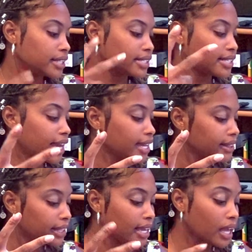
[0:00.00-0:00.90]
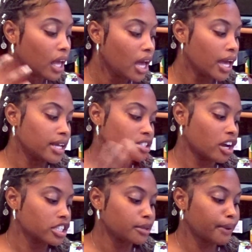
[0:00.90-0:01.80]
The second thing it
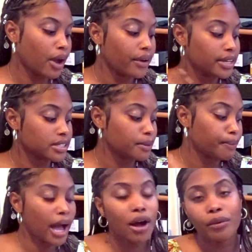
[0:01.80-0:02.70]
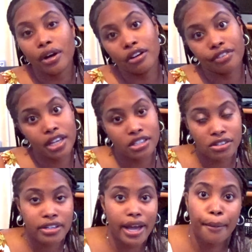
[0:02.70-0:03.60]
talks about is the power of
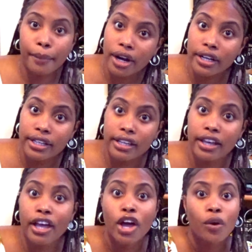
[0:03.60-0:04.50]
internet marketing,